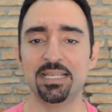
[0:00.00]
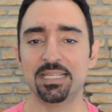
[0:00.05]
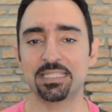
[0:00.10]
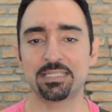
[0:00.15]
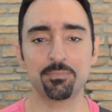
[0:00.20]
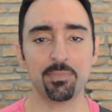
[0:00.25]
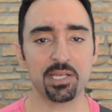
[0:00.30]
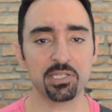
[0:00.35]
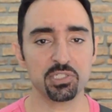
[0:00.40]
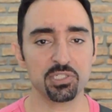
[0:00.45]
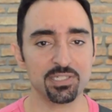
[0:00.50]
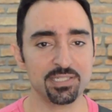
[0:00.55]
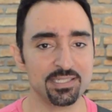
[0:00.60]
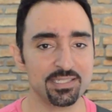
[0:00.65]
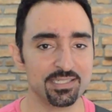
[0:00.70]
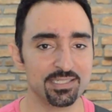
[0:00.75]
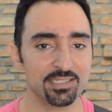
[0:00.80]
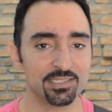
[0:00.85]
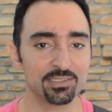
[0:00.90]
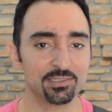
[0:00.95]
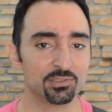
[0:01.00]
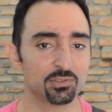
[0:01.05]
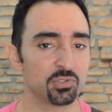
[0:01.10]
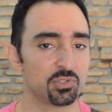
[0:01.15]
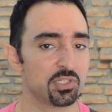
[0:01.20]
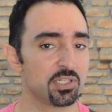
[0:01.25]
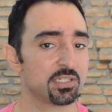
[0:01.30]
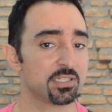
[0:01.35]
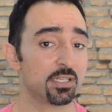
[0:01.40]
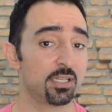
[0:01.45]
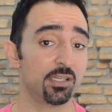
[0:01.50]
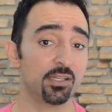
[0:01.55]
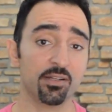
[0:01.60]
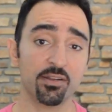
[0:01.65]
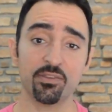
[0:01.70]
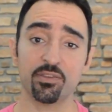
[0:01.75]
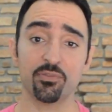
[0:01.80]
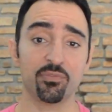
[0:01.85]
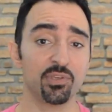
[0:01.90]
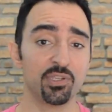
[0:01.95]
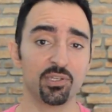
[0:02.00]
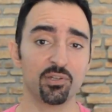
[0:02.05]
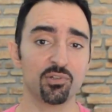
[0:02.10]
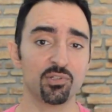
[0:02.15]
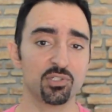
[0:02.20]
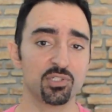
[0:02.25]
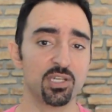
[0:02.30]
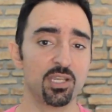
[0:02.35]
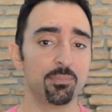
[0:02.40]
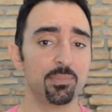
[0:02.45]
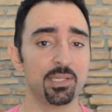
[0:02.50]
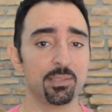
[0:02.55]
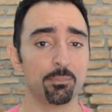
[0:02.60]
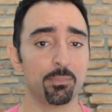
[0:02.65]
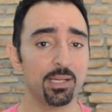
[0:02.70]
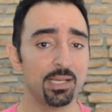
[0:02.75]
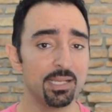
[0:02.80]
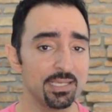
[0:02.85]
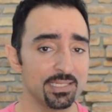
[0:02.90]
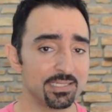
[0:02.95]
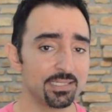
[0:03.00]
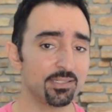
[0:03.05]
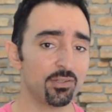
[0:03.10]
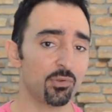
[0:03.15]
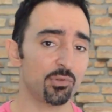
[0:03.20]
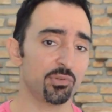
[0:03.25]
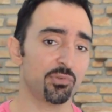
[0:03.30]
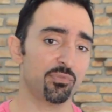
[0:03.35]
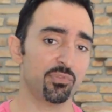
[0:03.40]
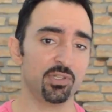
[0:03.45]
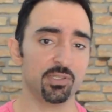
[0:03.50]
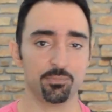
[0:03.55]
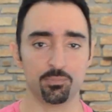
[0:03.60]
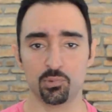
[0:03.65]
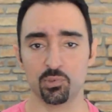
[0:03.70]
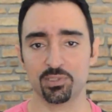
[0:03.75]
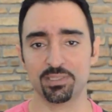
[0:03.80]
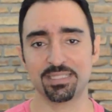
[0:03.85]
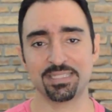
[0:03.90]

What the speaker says: it's much easier to just learn the fingering shape and place it on the fretboard